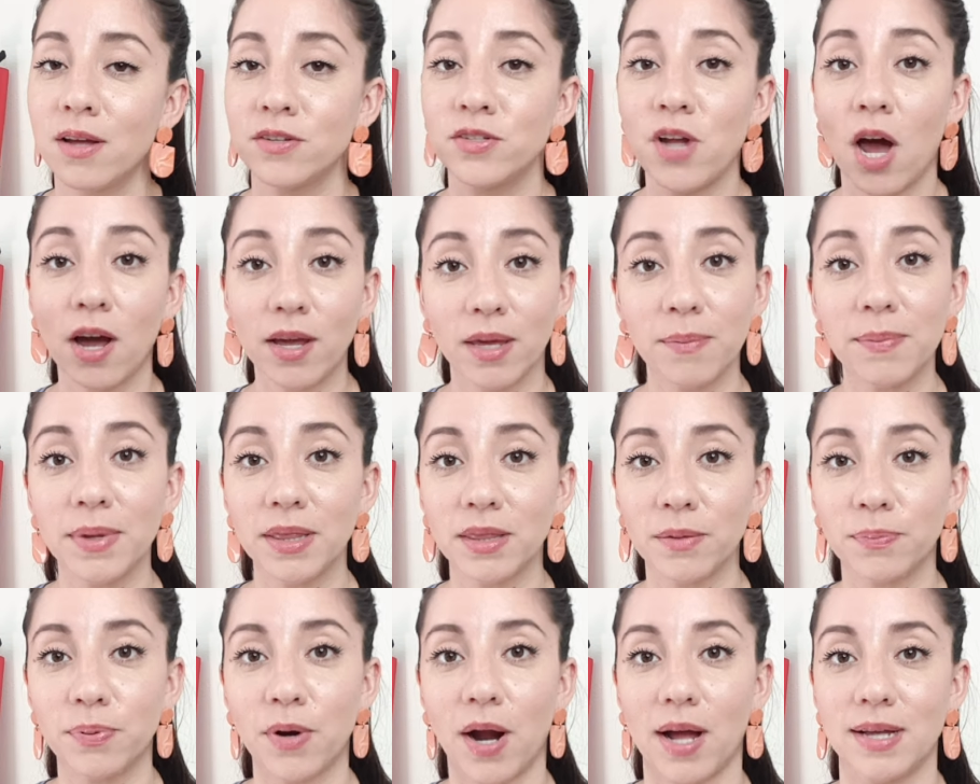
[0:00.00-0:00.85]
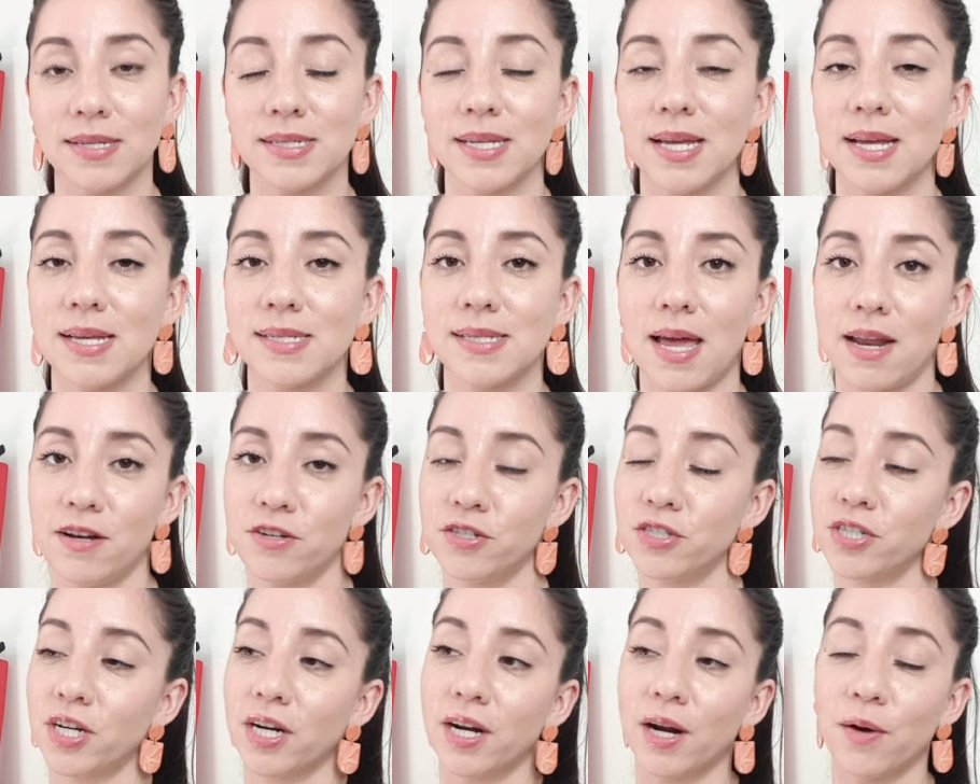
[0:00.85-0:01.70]
document the process and
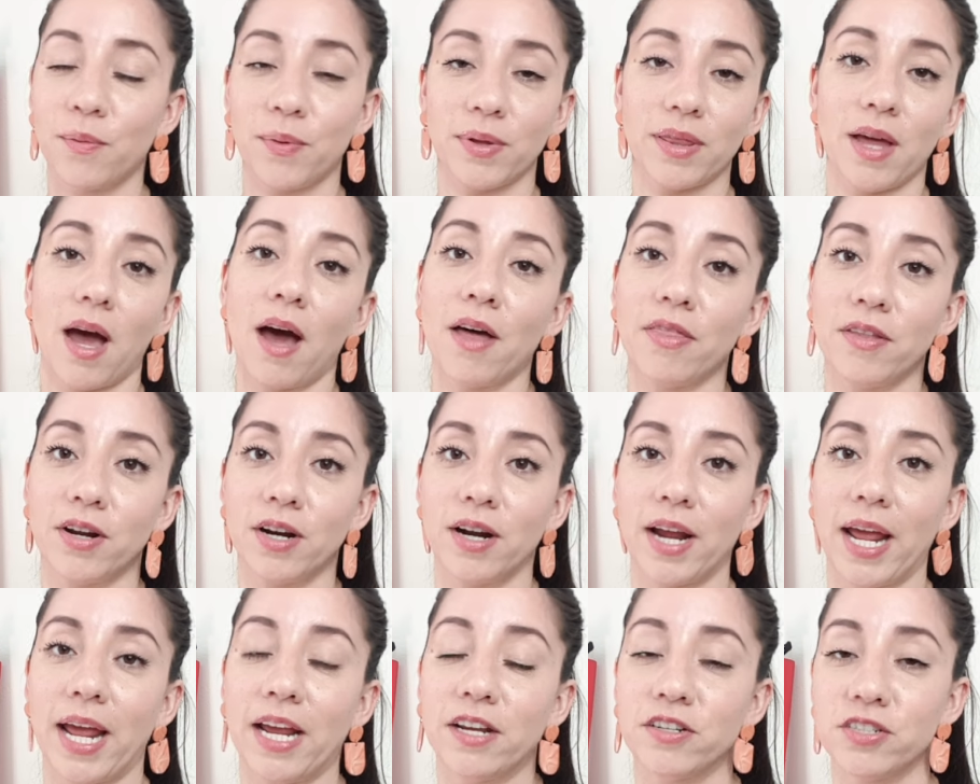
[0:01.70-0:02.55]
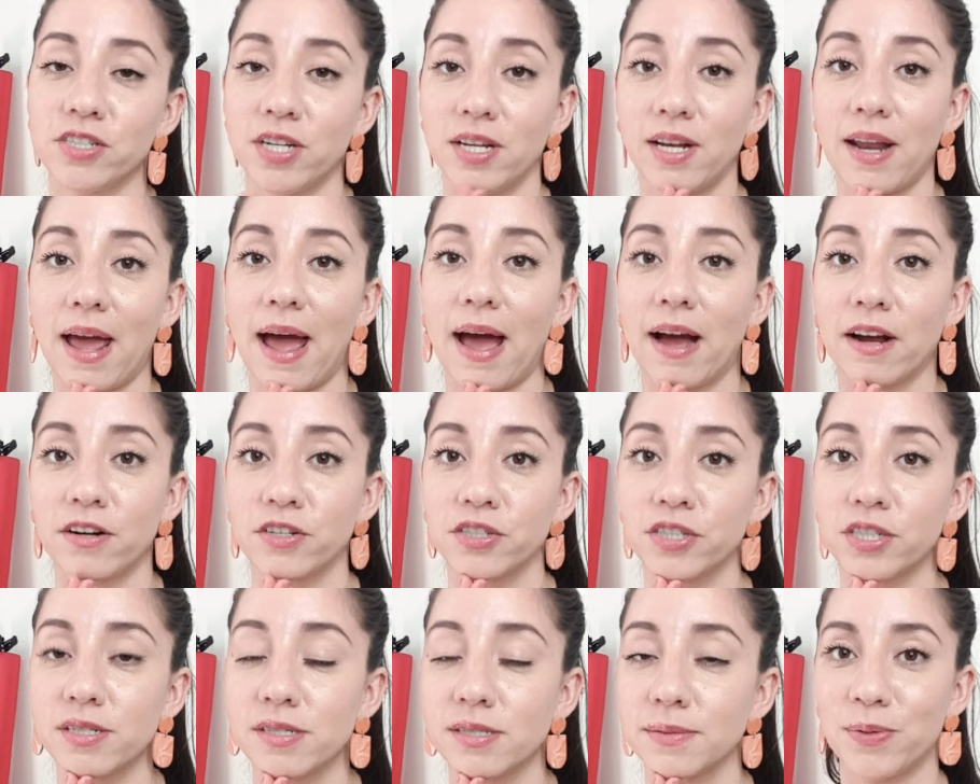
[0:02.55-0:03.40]
share it with other Asian
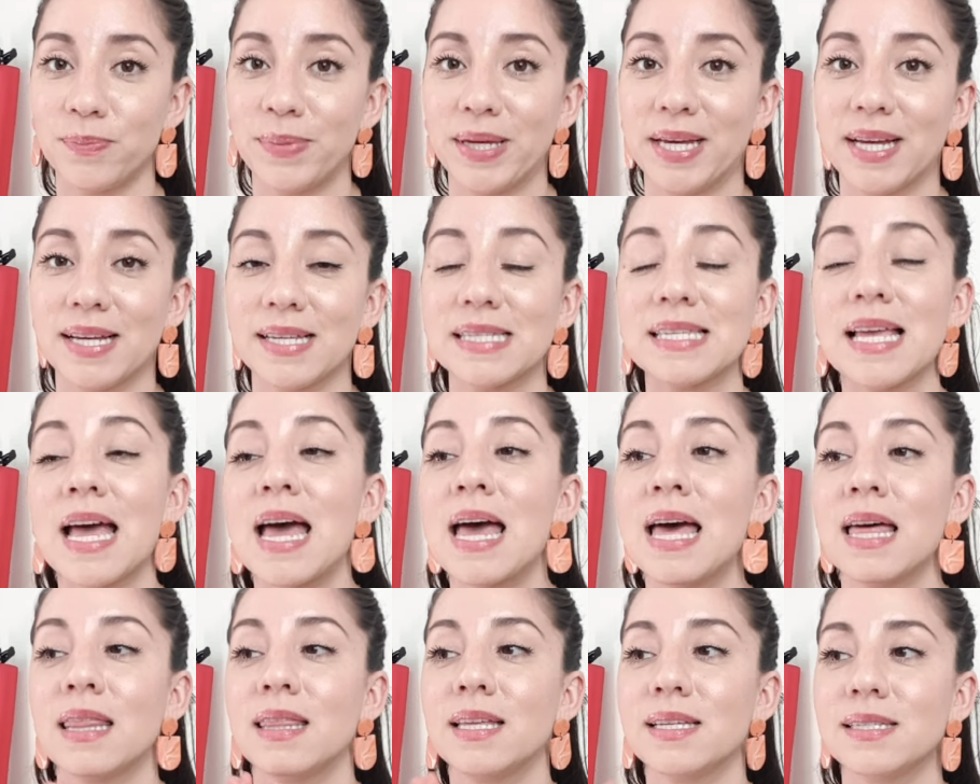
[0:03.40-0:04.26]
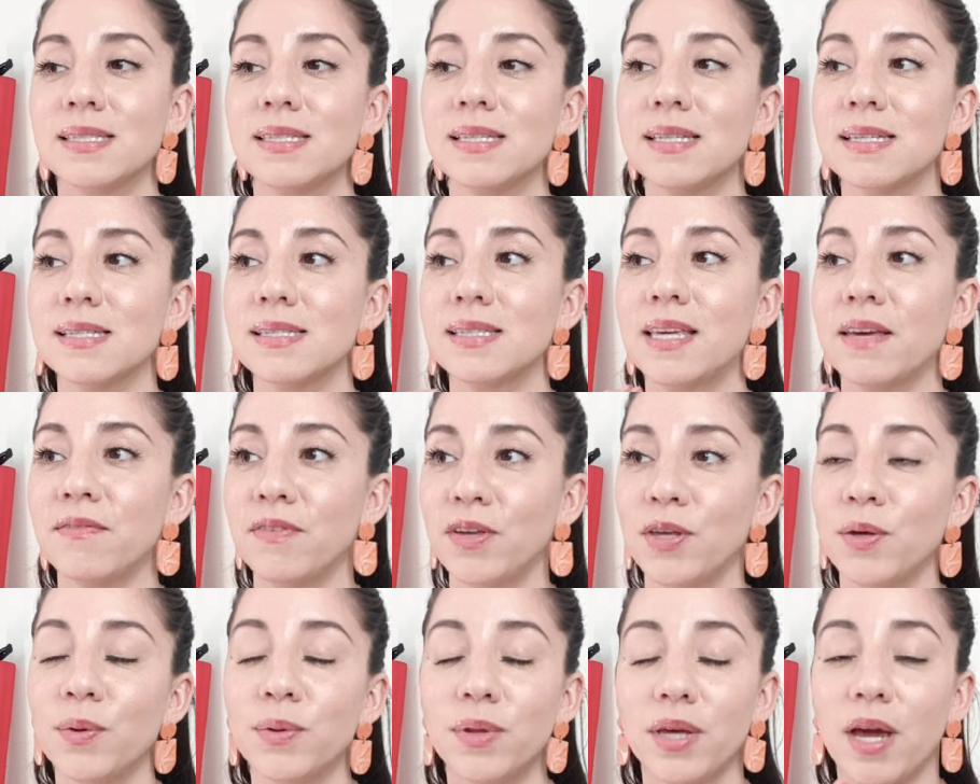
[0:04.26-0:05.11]
actors because this is
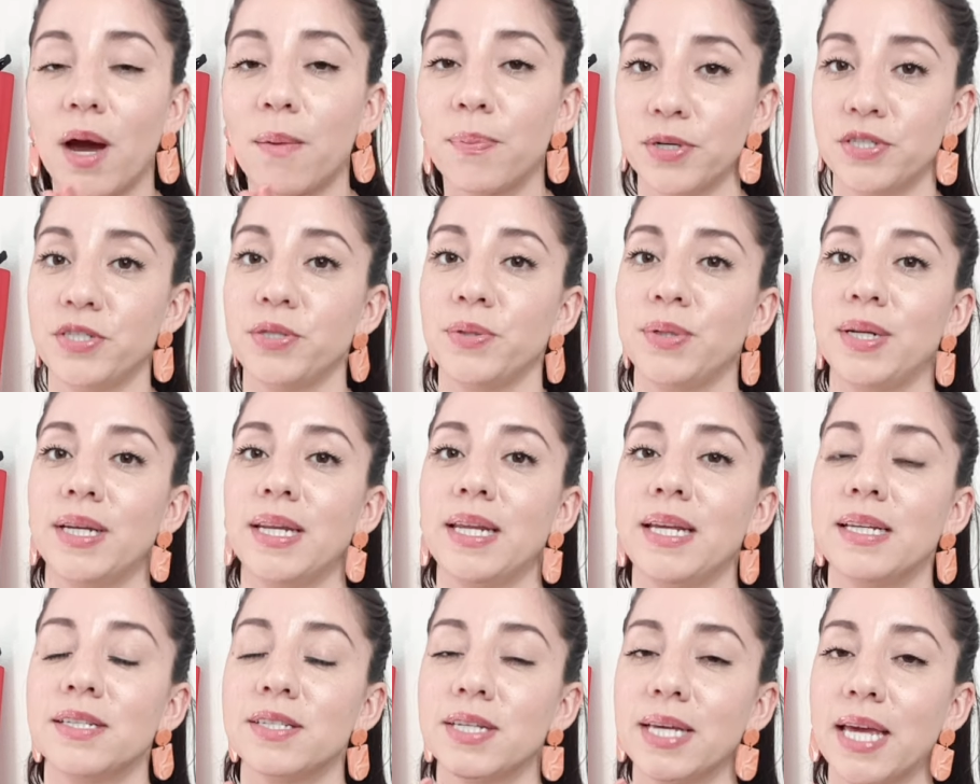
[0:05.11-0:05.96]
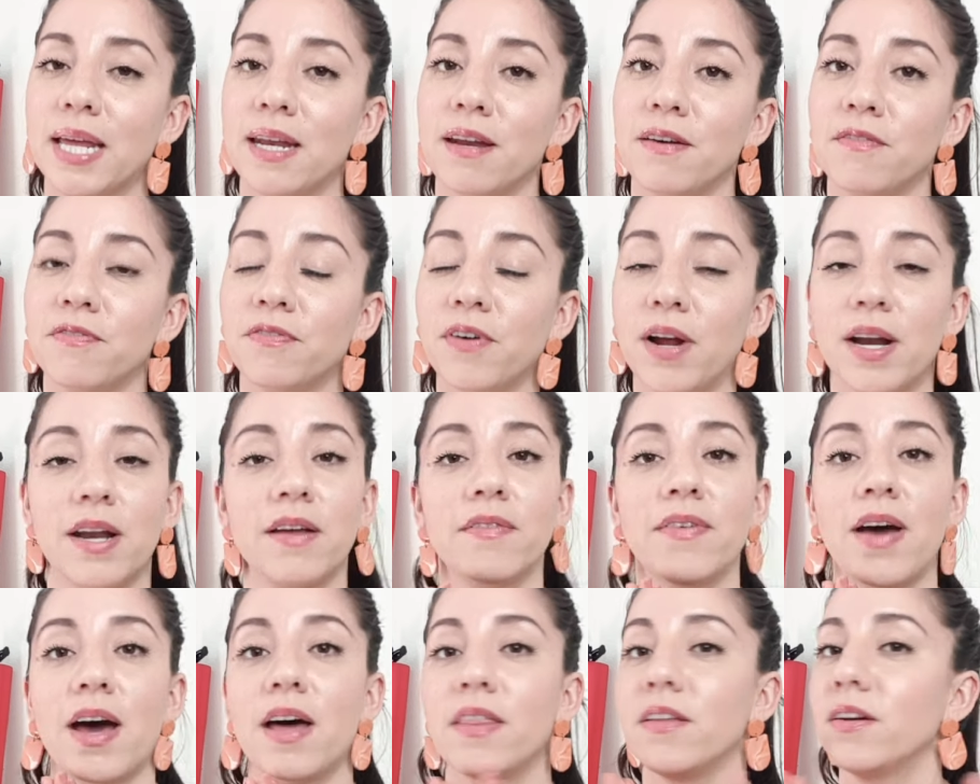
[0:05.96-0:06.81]
giving you the opportunity to get in front of
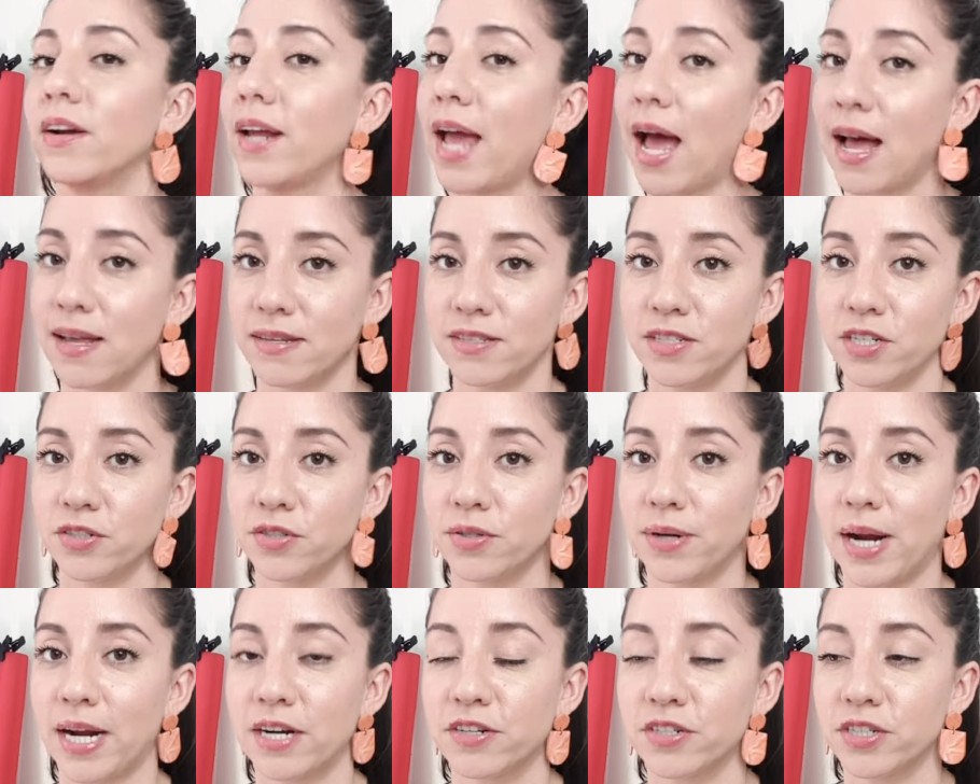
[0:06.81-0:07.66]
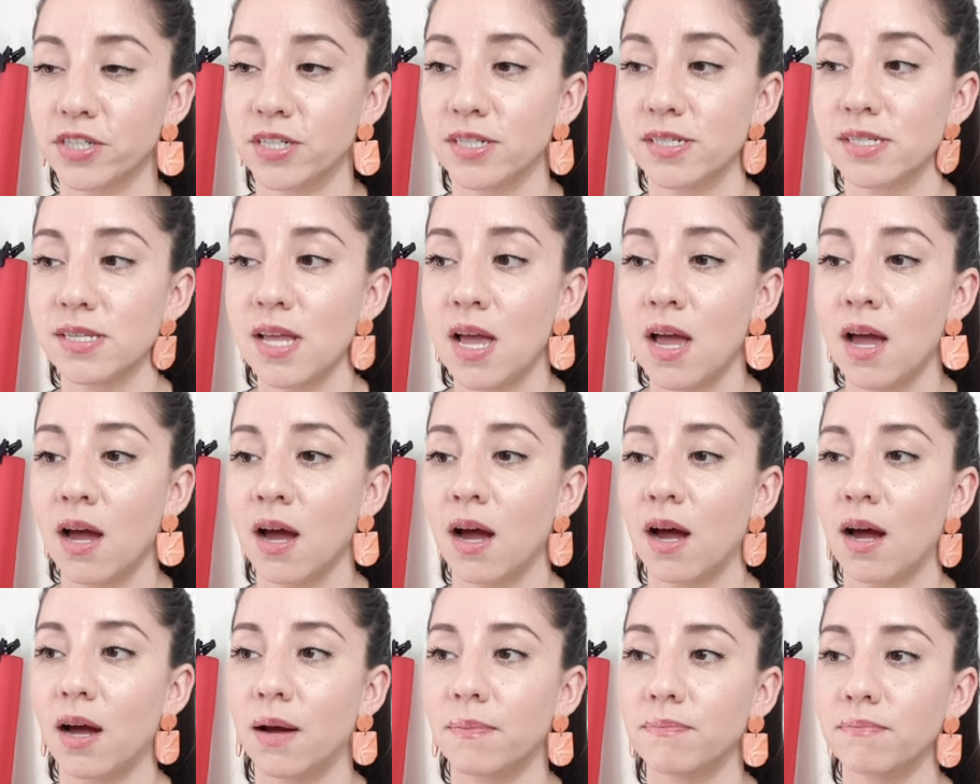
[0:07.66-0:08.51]
other casting directors
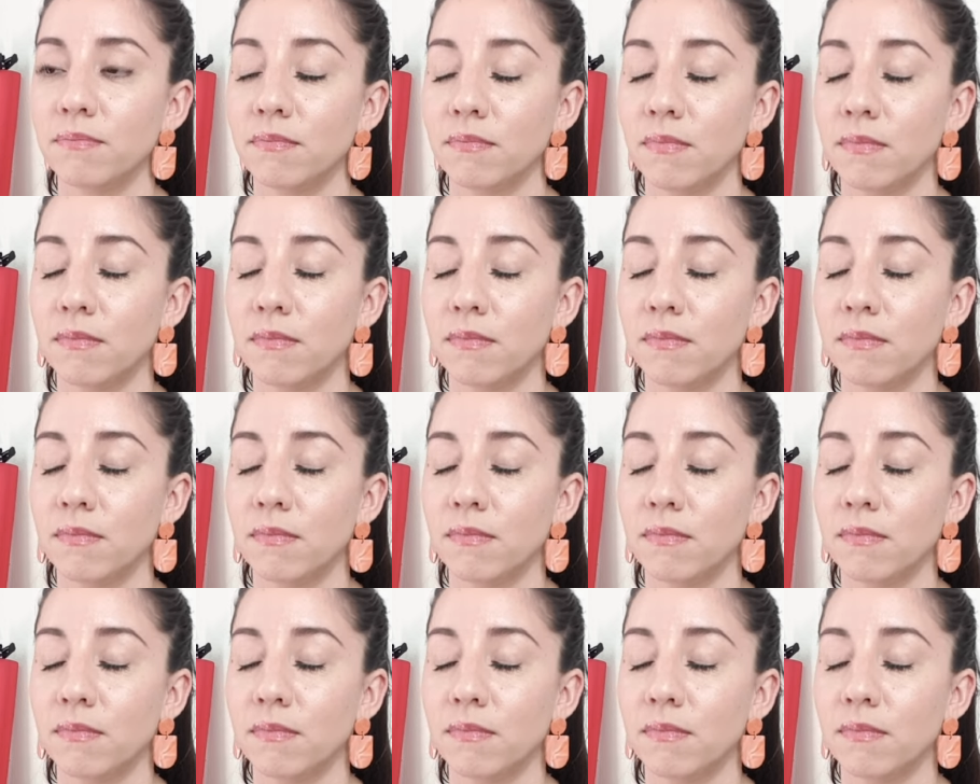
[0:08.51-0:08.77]
um,